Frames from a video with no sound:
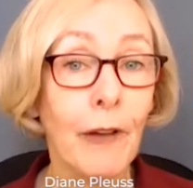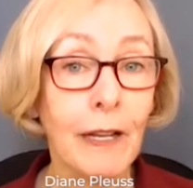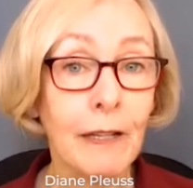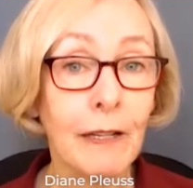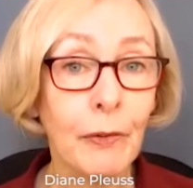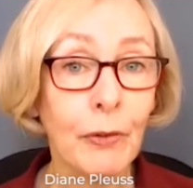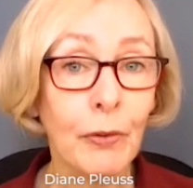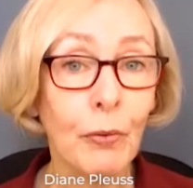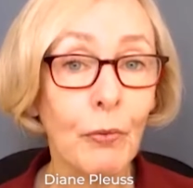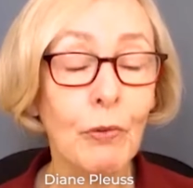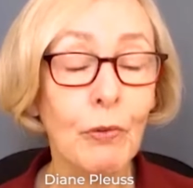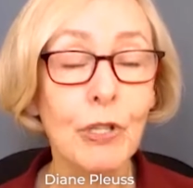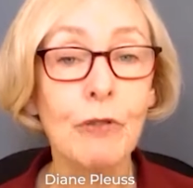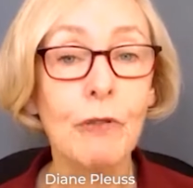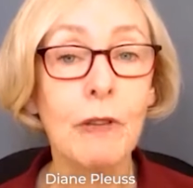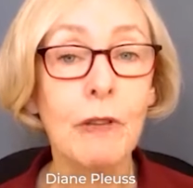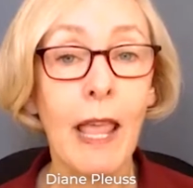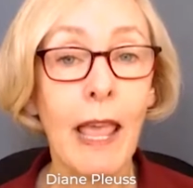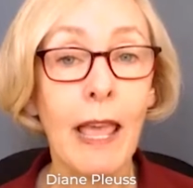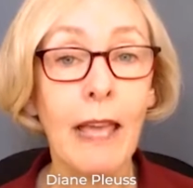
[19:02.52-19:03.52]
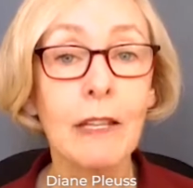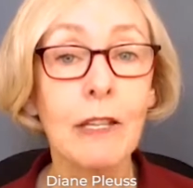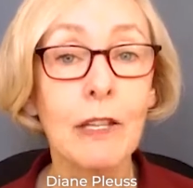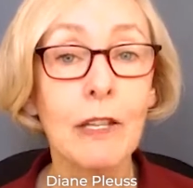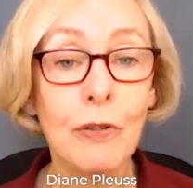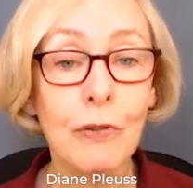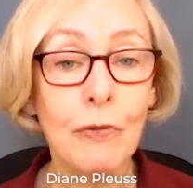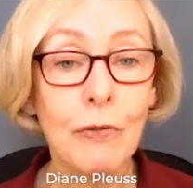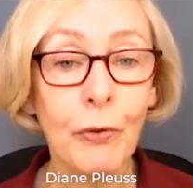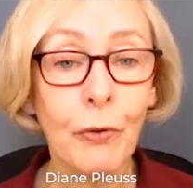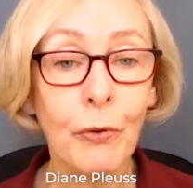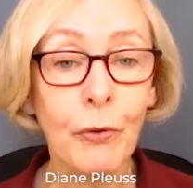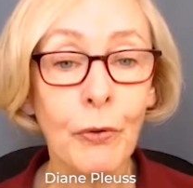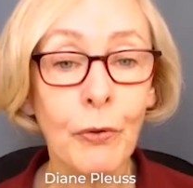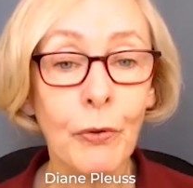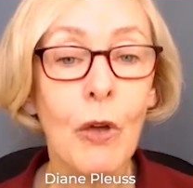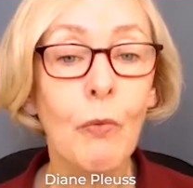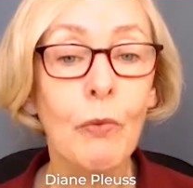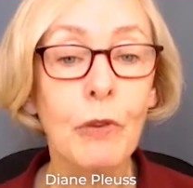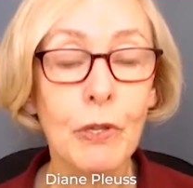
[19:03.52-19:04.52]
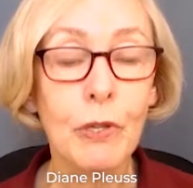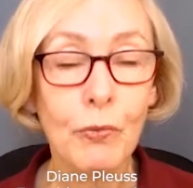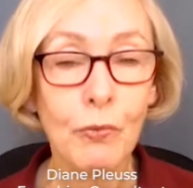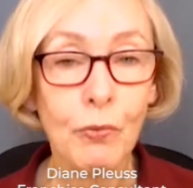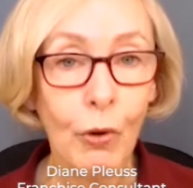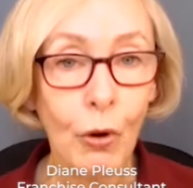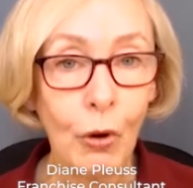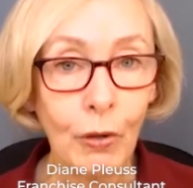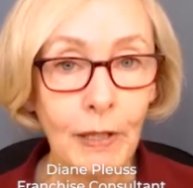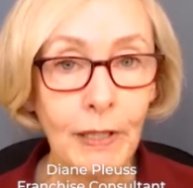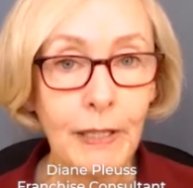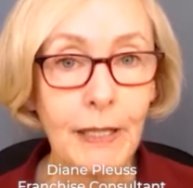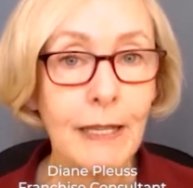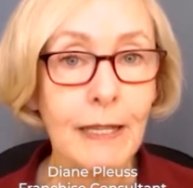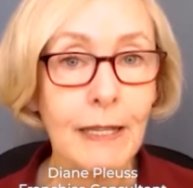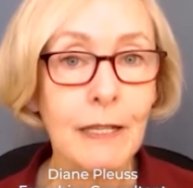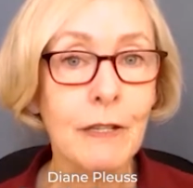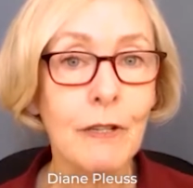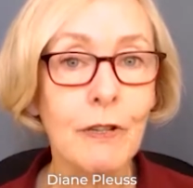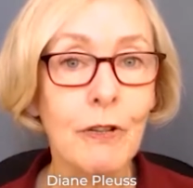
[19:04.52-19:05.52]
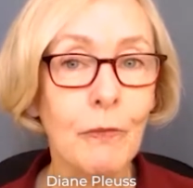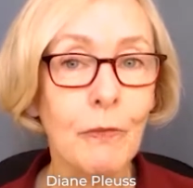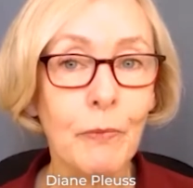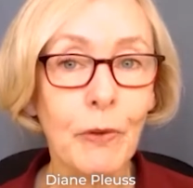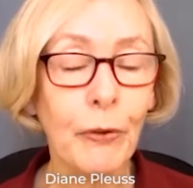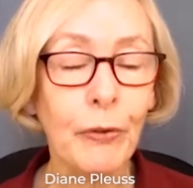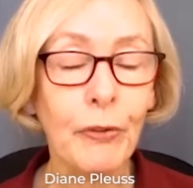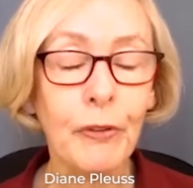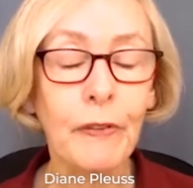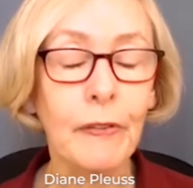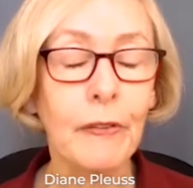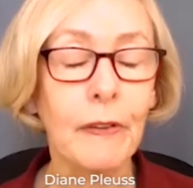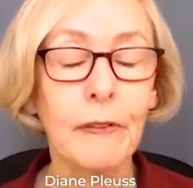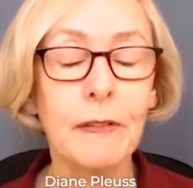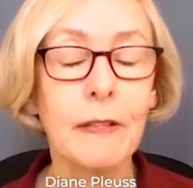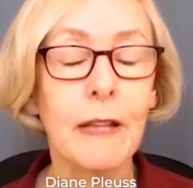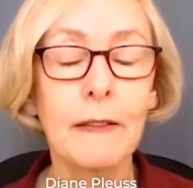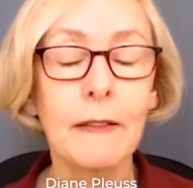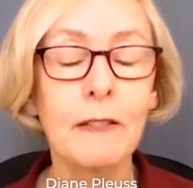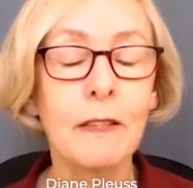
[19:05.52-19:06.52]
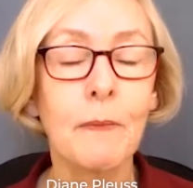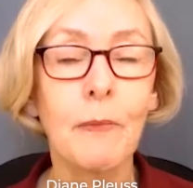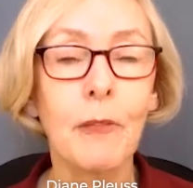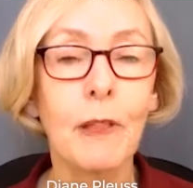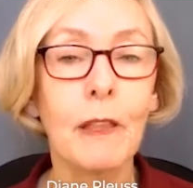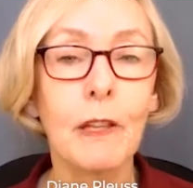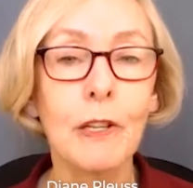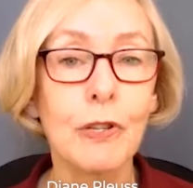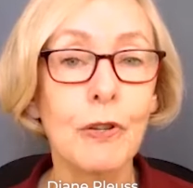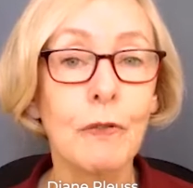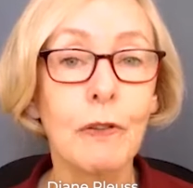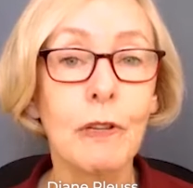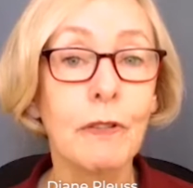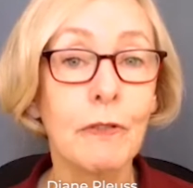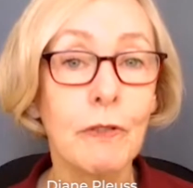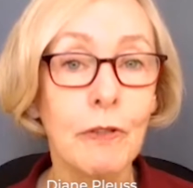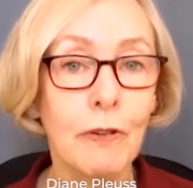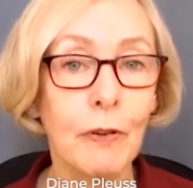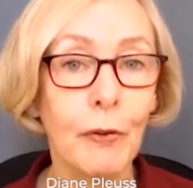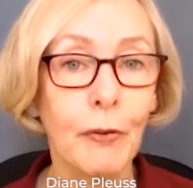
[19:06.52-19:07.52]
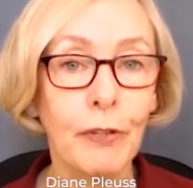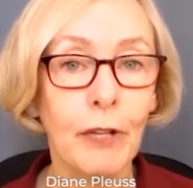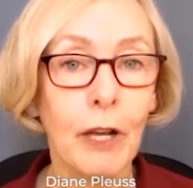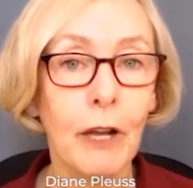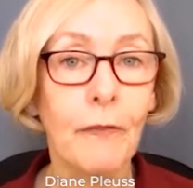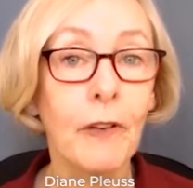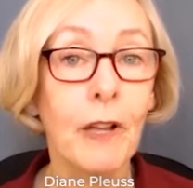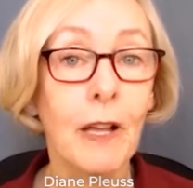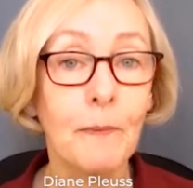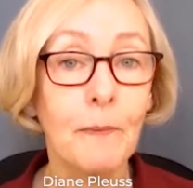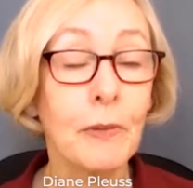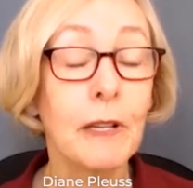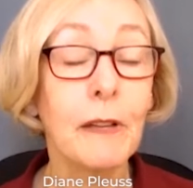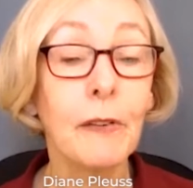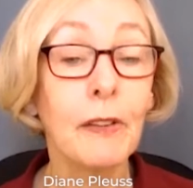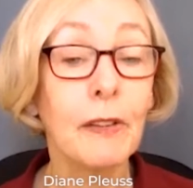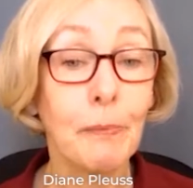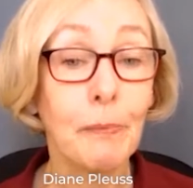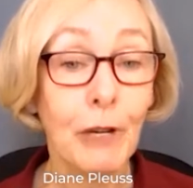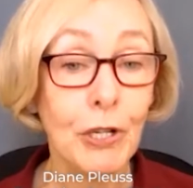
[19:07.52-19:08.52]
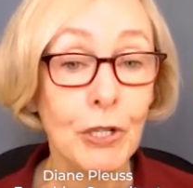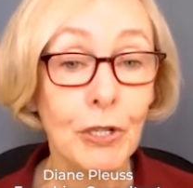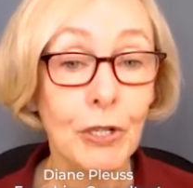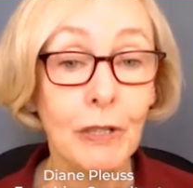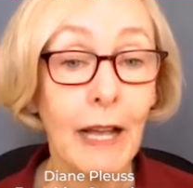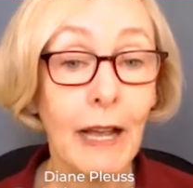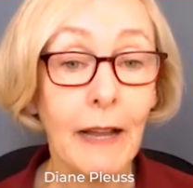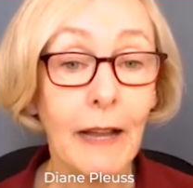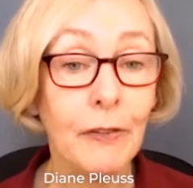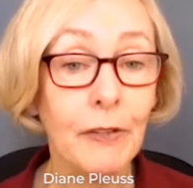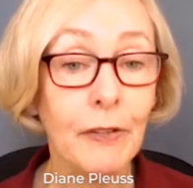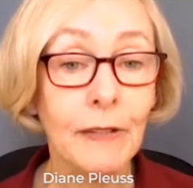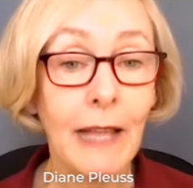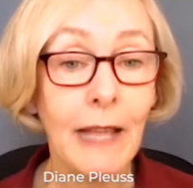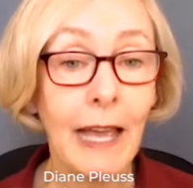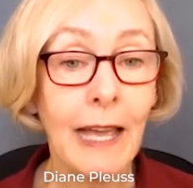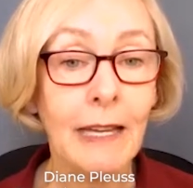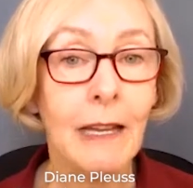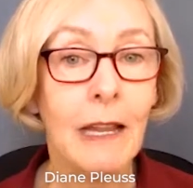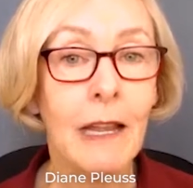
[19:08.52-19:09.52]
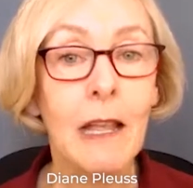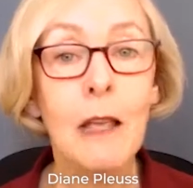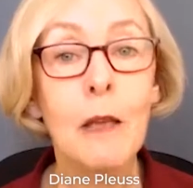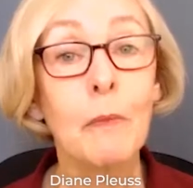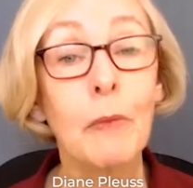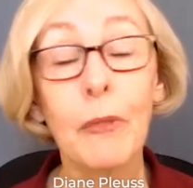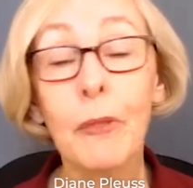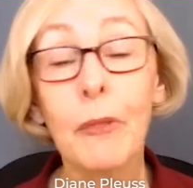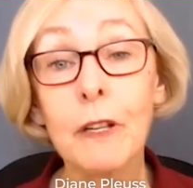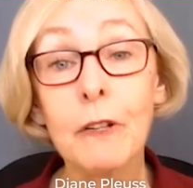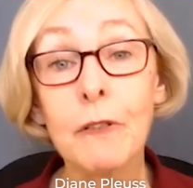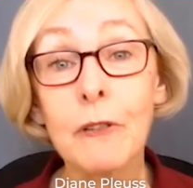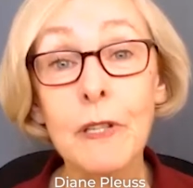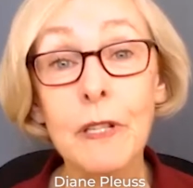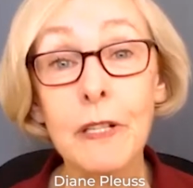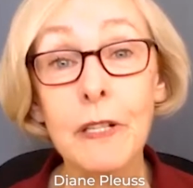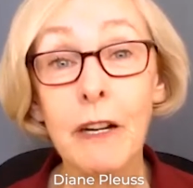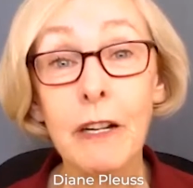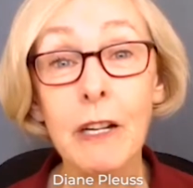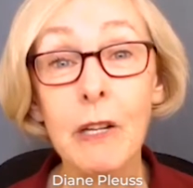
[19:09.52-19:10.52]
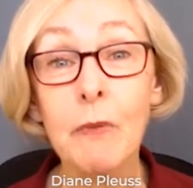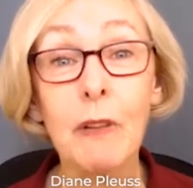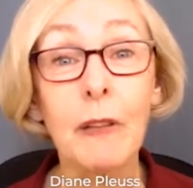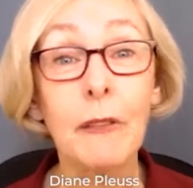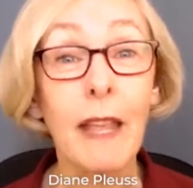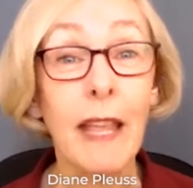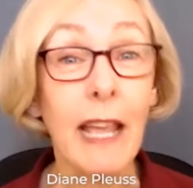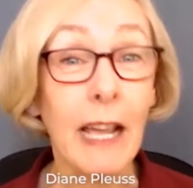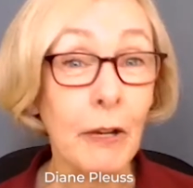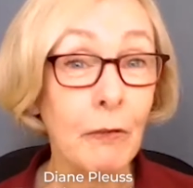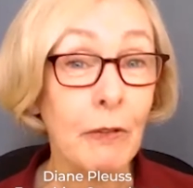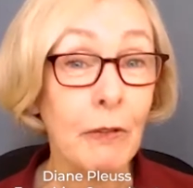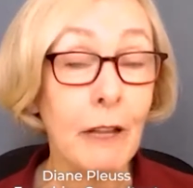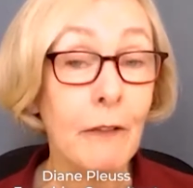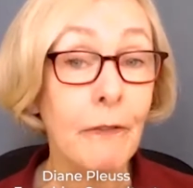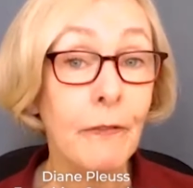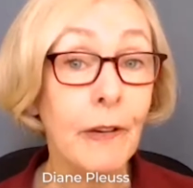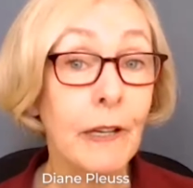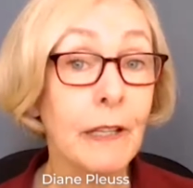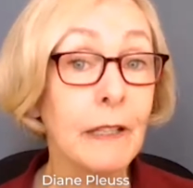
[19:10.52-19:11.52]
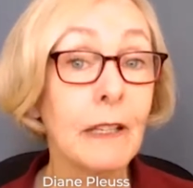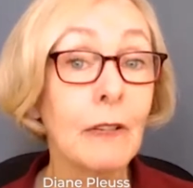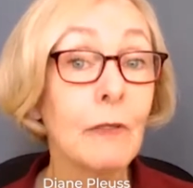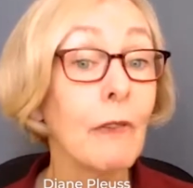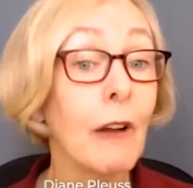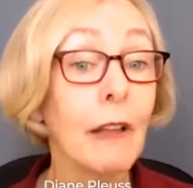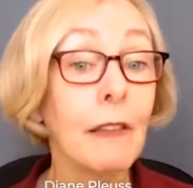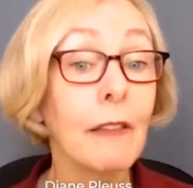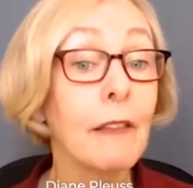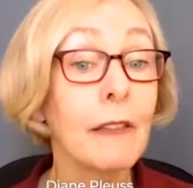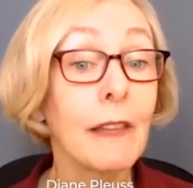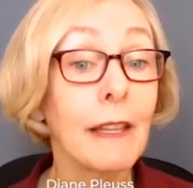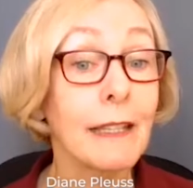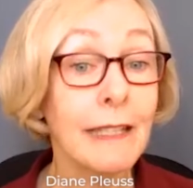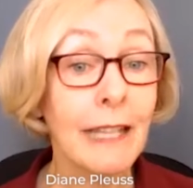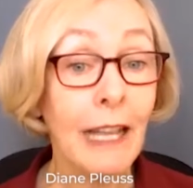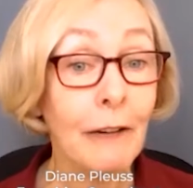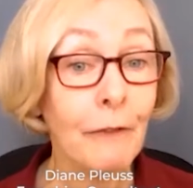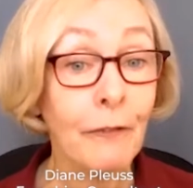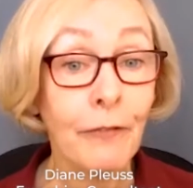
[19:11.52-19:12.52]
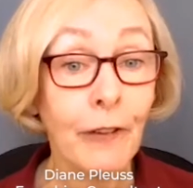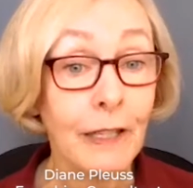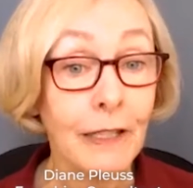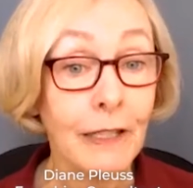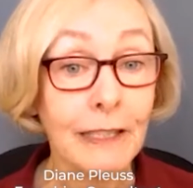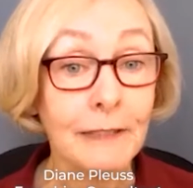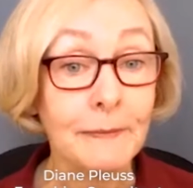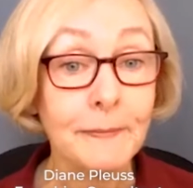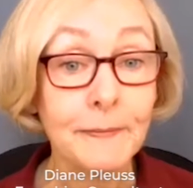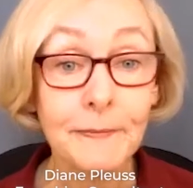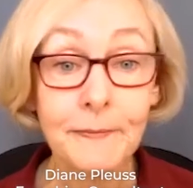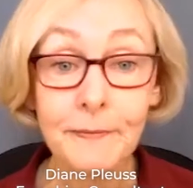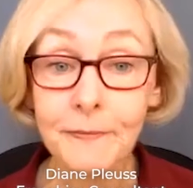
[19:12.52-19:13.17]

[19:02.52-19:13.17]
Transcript: funds, which you can use when you roll it into your business. It's not something that you can do yourself. Companies specialize in that, but then you're starting with equity funding rather than debt funding.